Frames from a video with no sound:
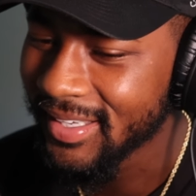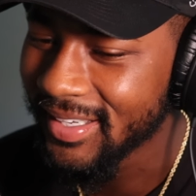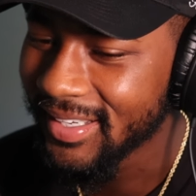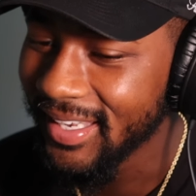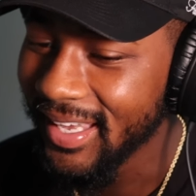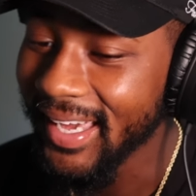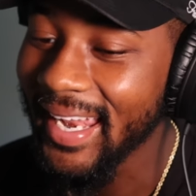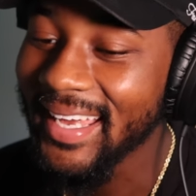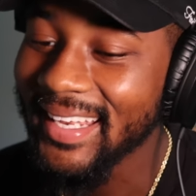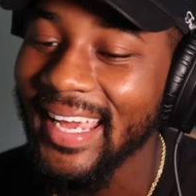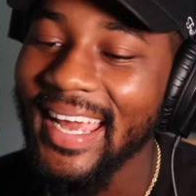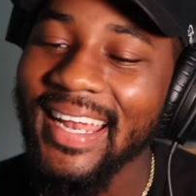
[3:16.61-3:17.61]
Look at that.
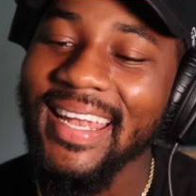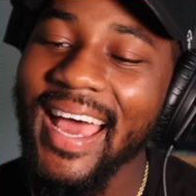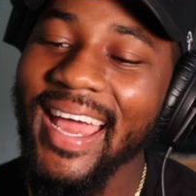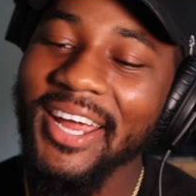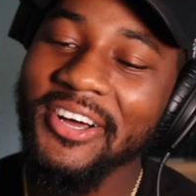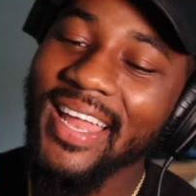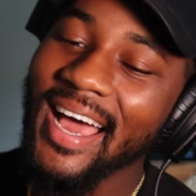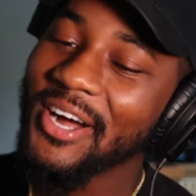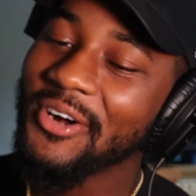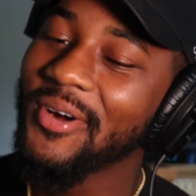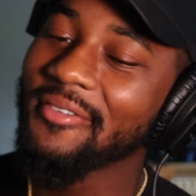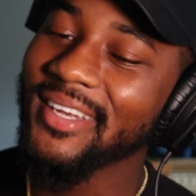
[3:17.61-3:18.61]
Now, I ain't gonna lie,
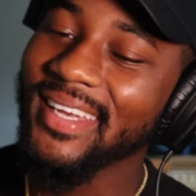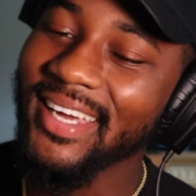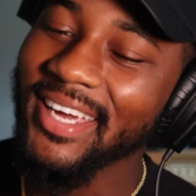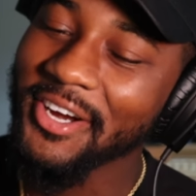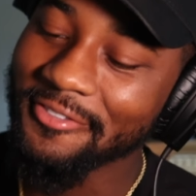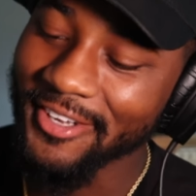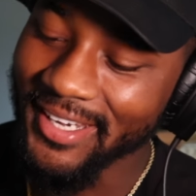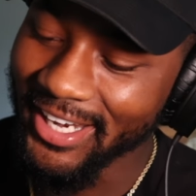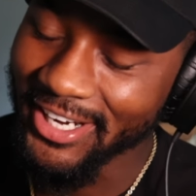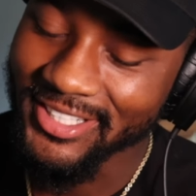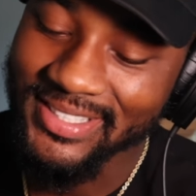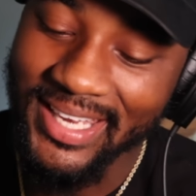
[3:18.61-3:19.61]
whoever did her
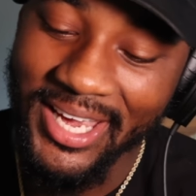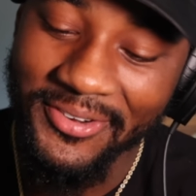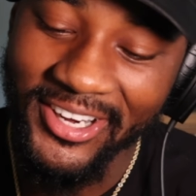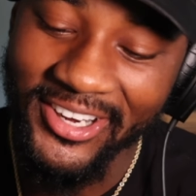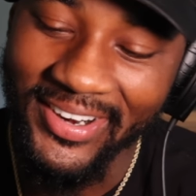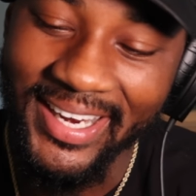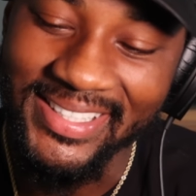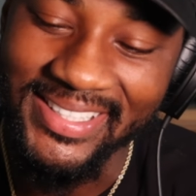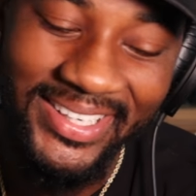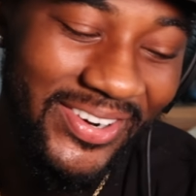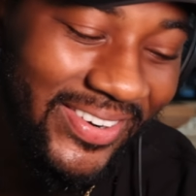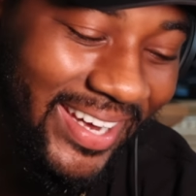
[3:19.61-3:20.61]
veneers, they went crazy.
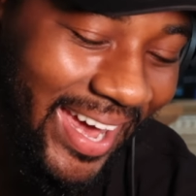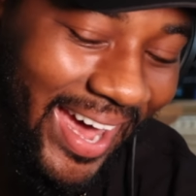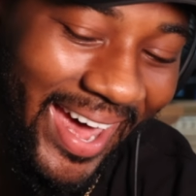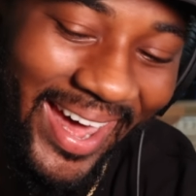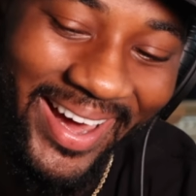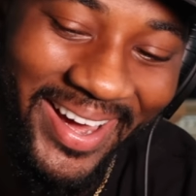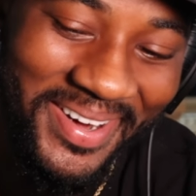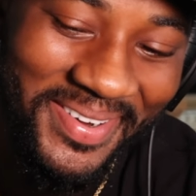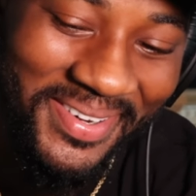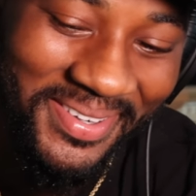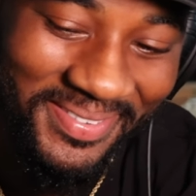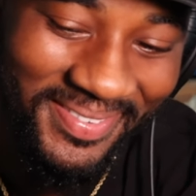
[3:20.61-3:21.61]
No cap.
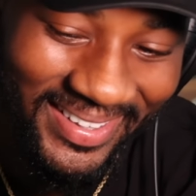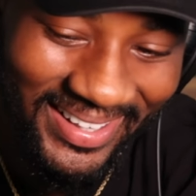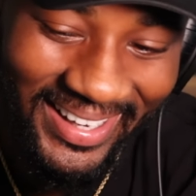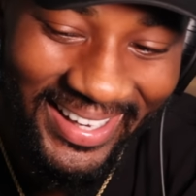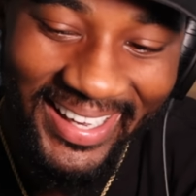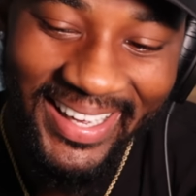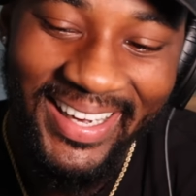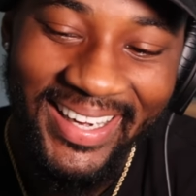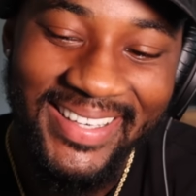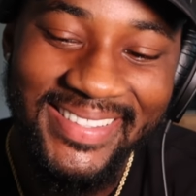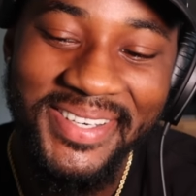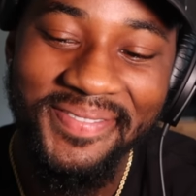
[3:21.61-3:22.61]

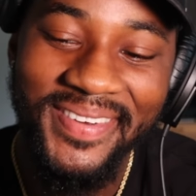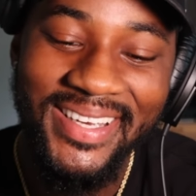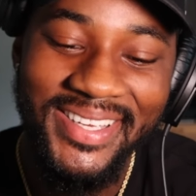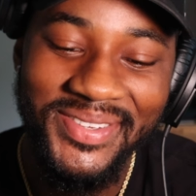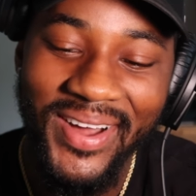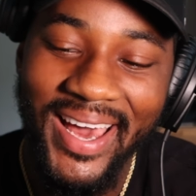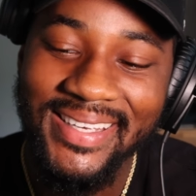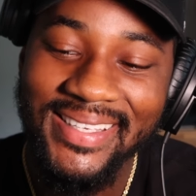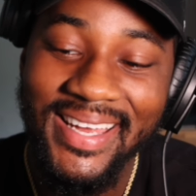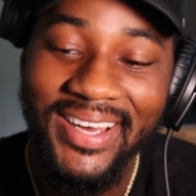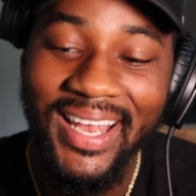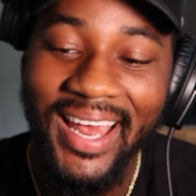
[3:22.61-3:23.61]
Because this bitch is white as
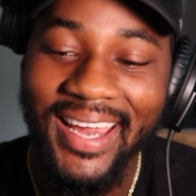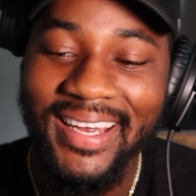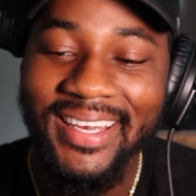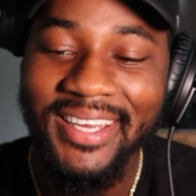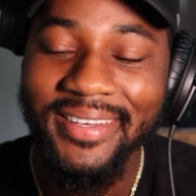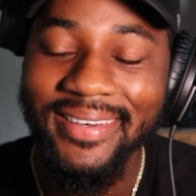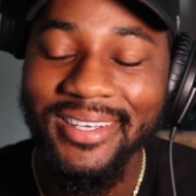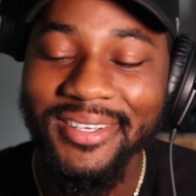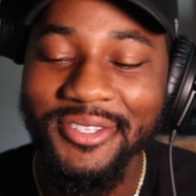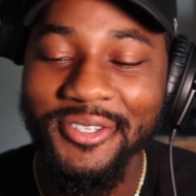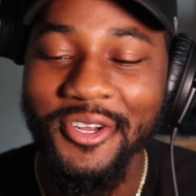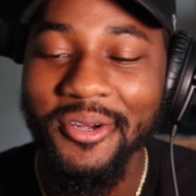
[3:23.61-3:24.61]
hell. Like,
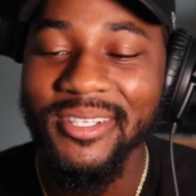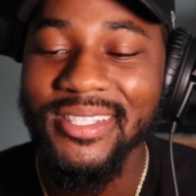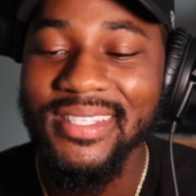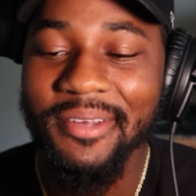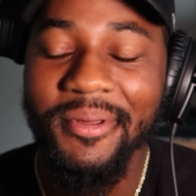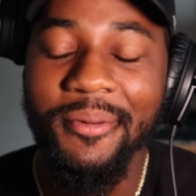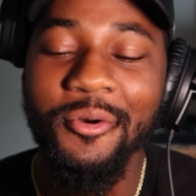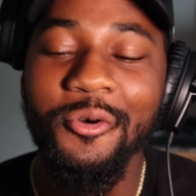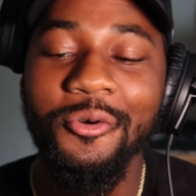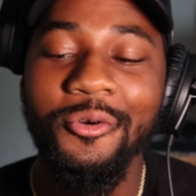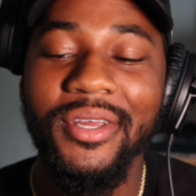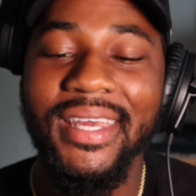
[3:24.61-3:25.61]
you normally see people
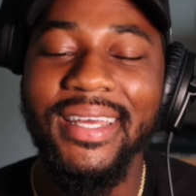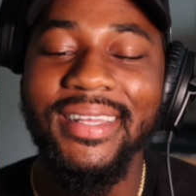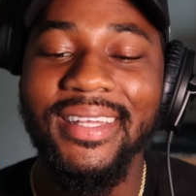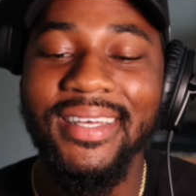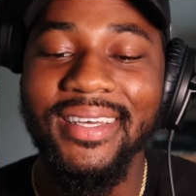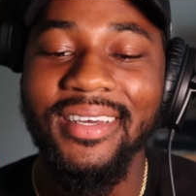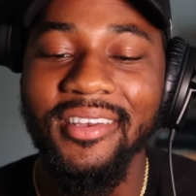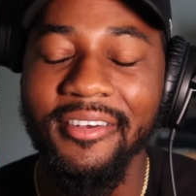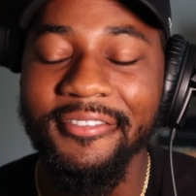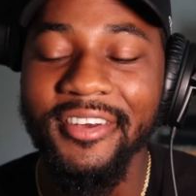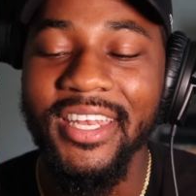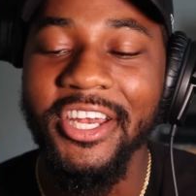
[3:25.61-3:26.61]
who get the
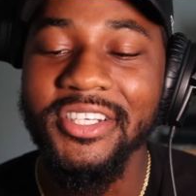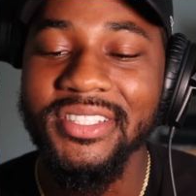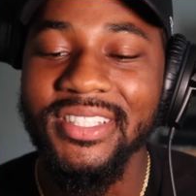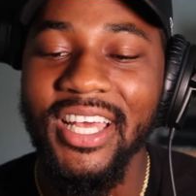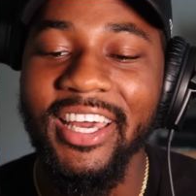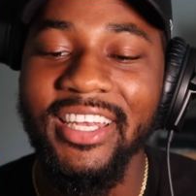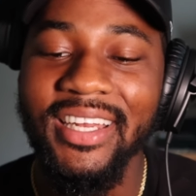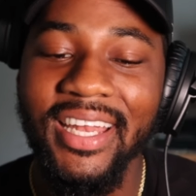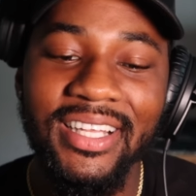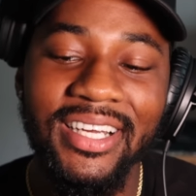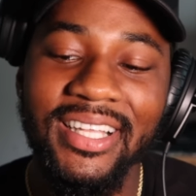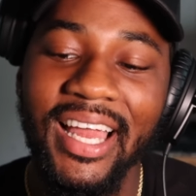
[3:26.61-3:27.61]
veneers done and they
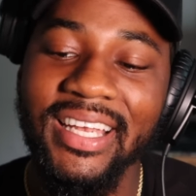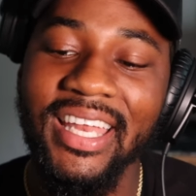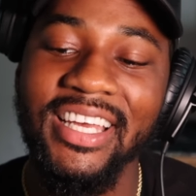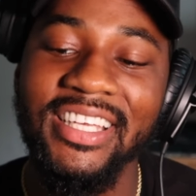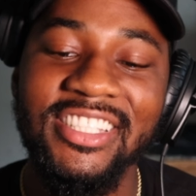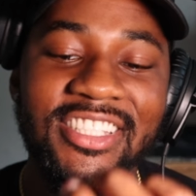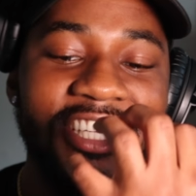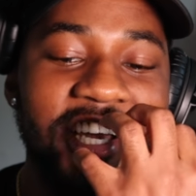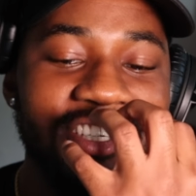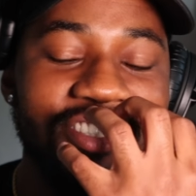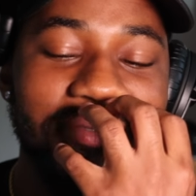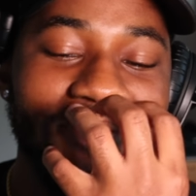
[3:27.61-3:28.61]
look like they
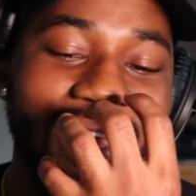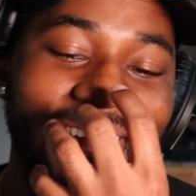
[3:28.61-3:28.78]
stuck some damn.